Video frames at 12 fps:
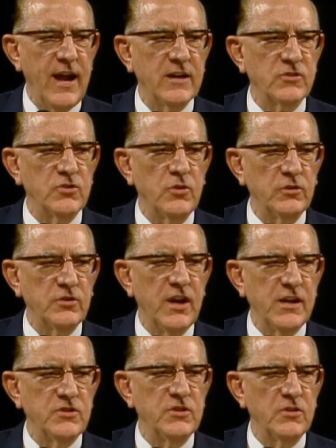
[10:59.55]

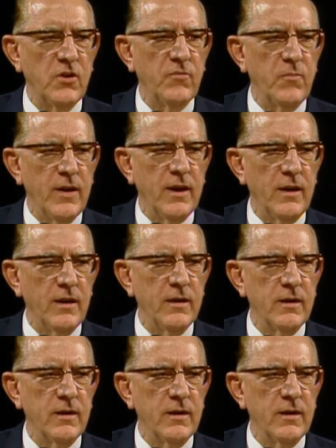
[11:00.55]
exaltation of man.